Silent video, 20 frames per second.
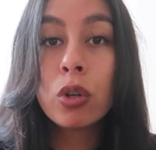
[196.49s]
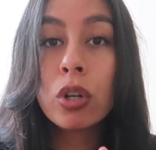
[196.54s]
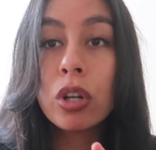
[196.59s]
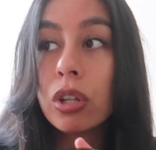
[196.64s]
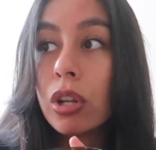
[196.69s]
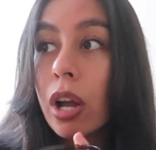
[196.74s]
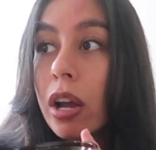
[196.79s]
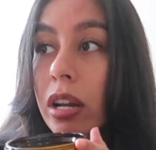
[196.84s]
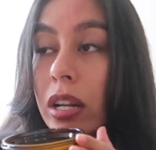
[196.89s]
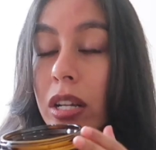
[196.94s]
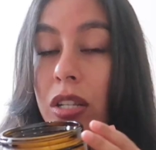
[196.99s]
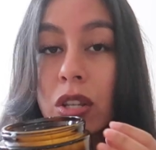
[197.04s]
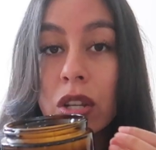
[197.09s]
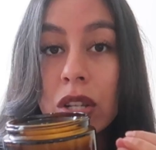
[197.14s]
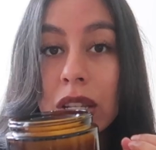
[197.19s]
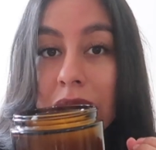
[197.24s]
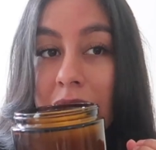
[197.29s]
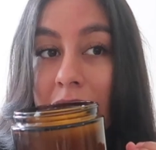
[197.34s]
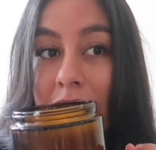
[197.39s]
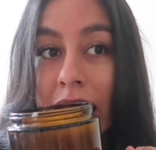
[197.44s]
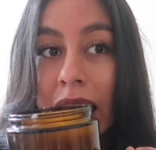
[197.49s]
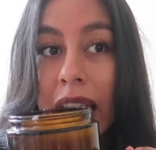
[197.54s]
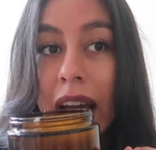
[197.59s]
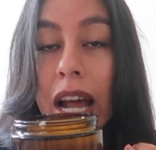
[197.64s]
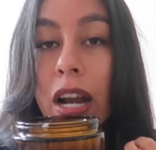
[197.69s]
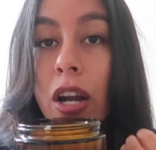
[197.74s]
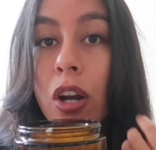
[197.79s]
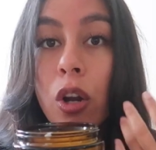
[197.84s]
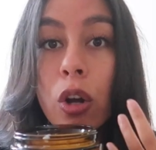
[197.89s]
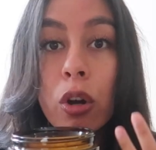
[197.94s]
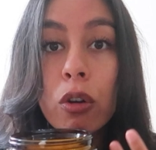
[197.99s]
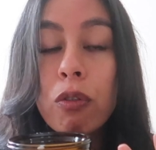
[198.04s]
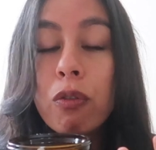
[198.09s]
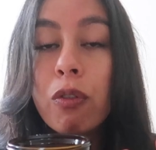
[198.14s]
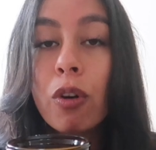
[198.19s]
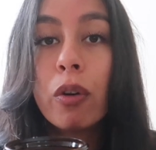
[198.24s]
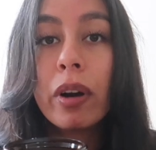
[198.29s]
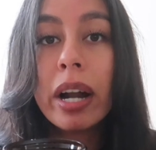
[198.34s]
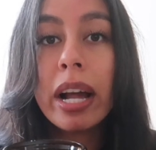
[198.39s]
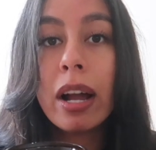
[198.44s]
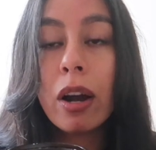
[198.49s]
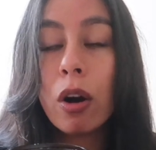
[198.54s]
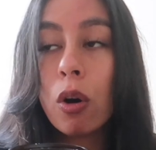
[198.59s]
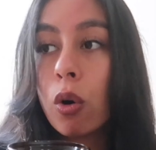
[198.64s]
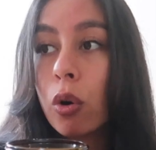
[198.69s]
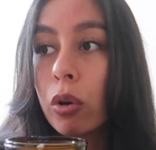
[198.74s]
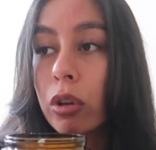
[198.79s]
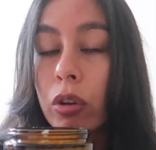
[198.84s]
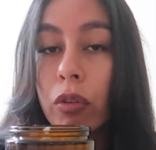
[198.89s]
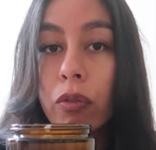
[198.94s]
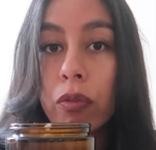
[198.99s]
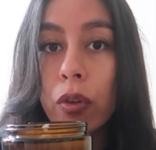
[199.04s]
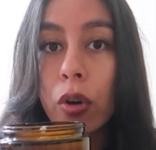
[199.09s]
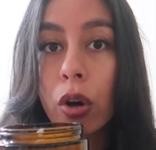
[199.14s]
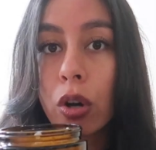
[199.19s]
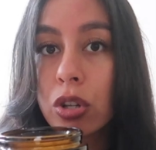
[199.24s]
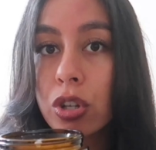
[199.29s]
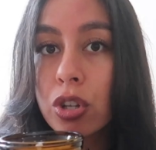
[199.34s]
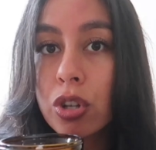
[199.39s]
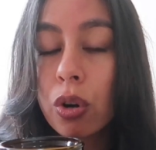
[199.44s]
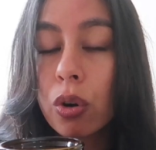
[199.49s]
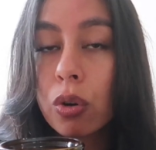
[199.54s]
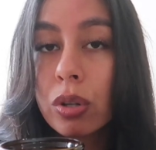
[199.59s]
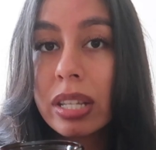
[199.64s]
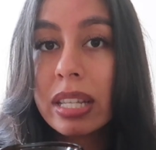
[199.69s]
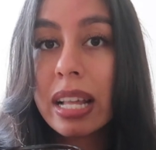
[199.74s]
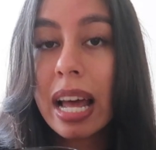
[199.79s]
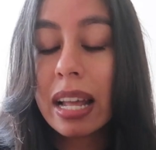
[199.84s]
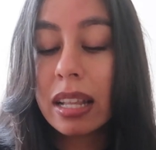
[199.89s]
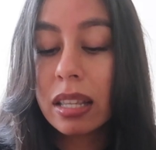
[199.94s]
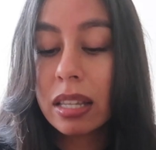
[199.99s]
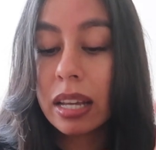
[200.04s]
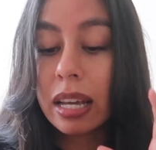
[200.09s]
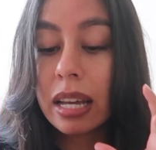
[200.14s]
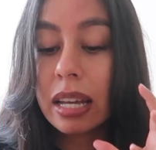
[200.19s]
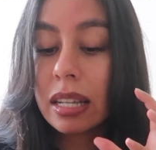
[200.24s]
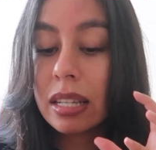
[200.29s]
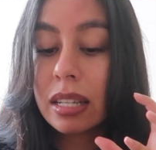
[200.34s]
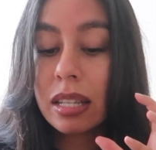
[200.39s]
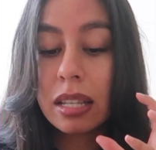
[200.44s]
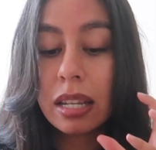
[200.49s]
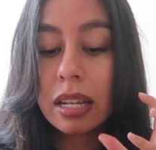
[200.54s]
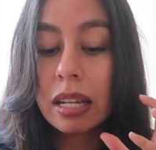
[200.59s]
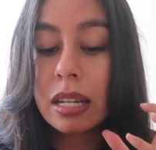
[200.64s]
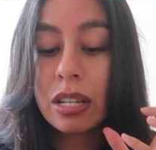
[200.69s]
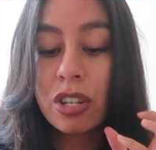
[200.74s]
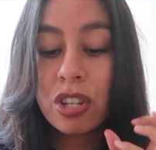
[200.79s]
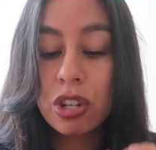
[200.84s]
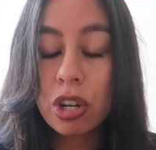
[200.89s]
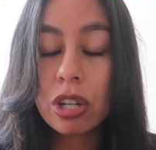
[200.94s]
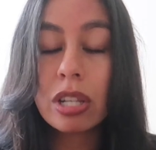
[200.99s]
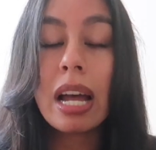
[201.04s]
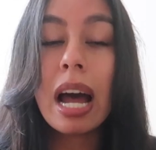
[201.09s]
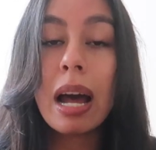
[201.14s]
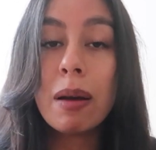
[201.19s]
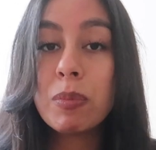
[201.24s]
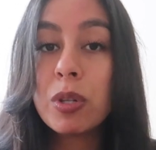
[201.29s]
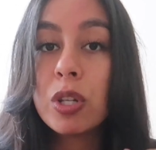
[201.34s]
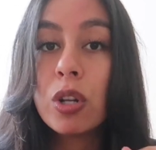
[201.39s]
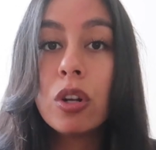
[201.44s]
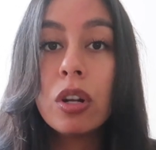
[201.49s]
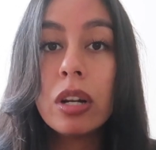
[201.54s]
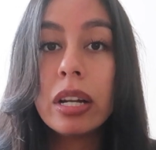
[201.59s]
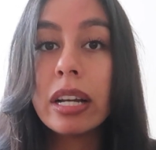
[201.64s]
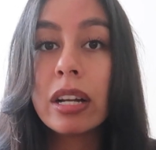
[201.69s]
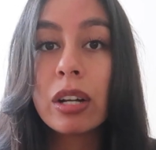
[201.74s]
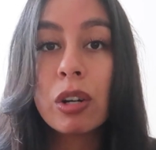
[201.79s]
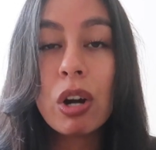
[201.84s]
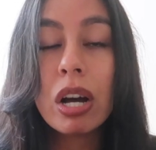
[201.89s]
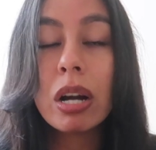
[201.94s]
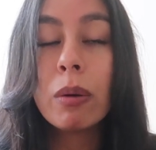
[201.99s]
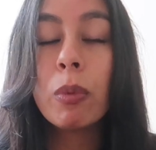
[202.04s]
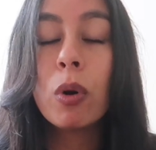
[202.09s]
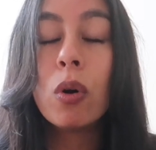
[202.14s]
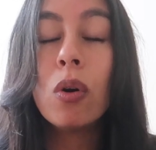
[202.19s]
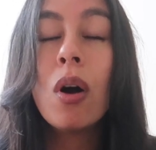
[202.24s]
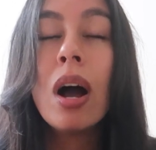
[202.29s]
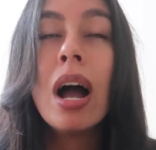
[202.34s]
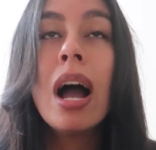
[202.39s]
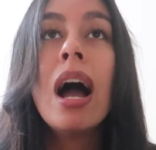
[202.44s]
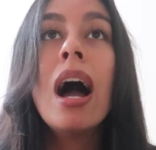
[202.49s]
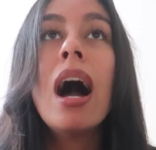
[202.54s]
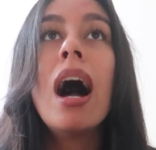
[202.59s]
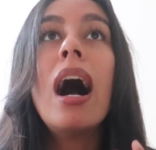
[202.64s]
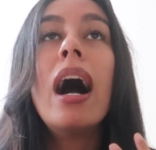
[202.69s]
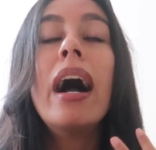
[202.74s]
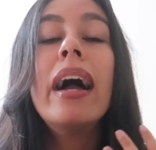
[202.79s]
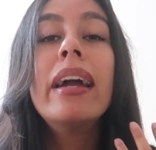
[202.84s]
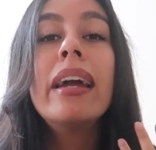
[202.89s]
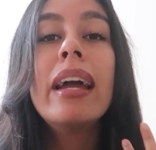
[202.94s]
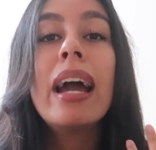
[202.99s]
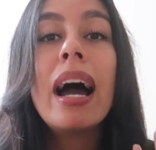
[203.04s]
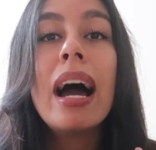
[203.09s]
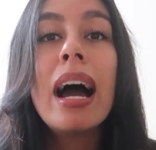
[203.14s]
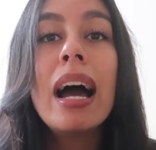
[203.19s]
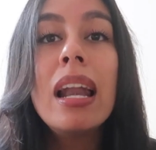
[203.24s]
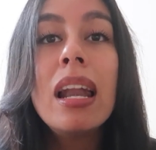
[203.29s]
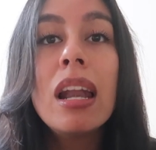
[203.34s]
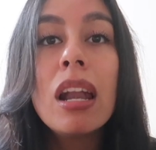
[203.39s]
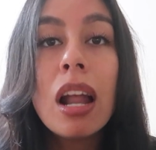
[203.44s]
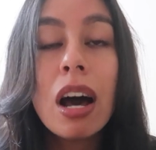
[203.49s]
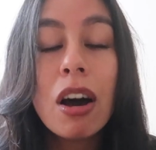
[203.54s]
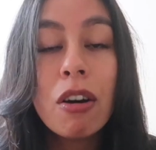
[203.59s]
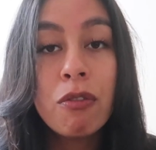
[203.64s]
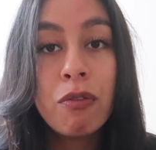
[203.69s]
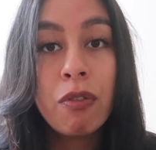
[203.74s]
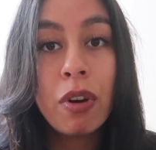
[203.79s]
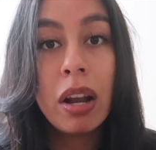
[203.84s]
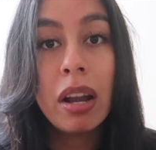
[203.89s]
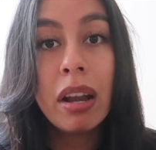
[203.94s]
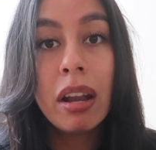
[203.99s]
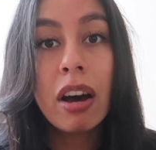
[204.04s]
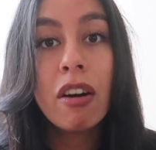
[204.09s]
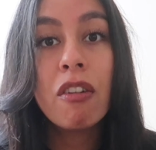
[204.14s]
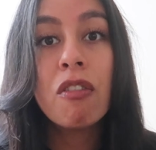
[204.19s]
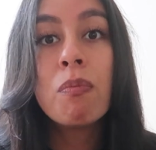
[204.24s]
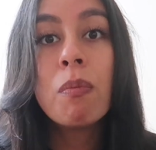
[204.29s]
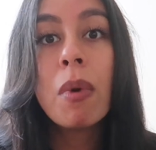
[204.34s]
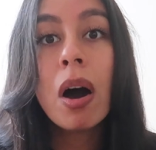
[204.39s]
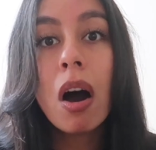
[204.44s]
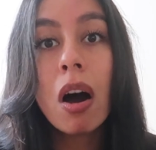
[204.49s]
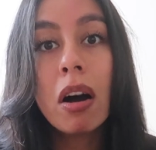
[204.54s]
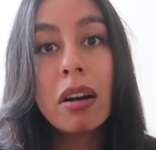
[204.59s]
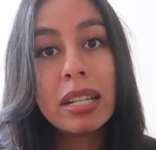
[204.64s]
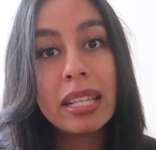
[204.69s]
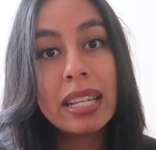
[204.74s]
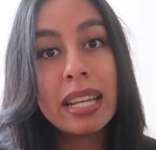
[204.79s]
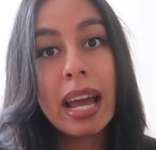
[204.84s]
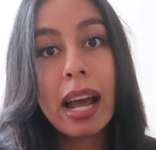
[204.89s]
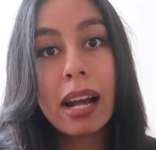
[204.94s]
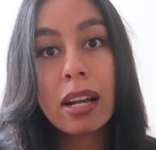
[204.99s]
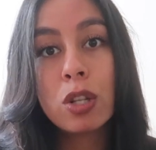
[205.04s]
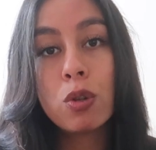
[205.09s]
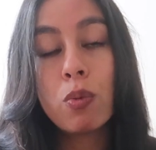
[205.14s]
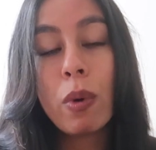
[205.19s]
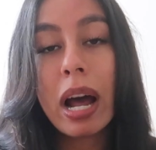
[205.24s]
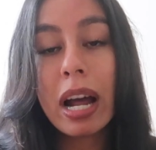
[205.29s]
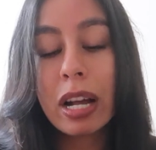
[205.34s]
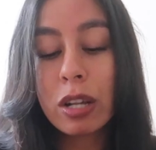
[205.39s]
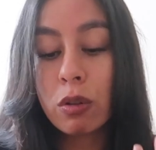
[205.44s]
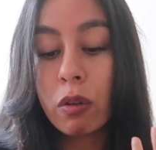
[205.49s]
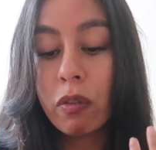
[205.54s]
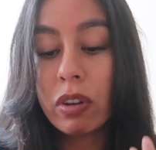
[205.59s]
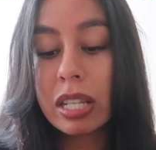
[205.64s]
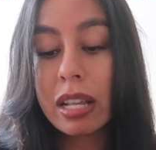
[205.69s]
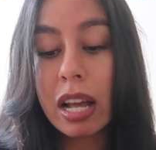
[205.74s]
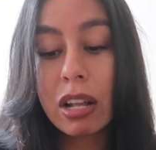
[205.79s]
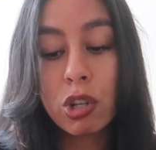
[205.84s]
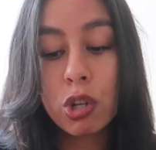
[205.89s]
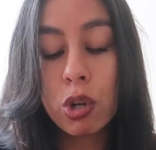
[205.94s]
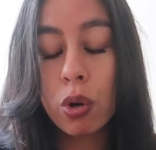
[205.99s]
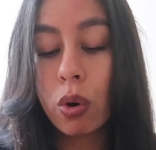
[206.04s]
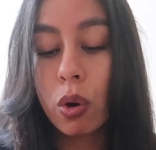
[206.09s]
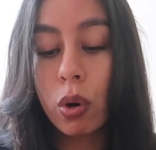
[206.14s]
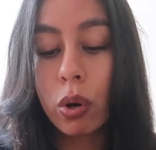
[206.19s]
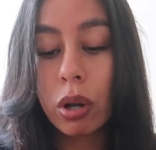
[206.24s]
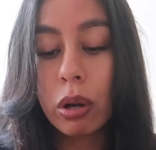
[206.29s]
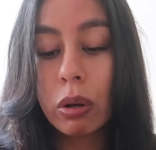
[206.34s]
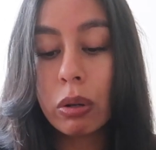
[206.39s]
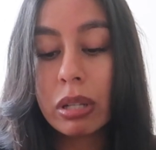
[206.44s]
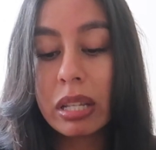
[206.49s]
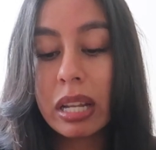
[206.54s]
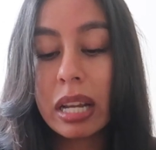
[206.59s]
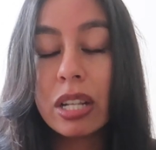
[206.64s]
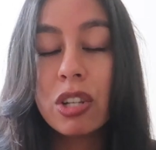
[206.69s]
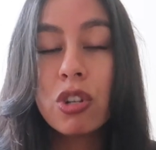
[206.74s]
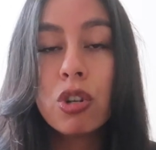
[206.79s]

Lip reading: You don't need to sit there and look for it, or you've lost your scent. It's just absolutely incredible. I love my RCX wax with essential oils.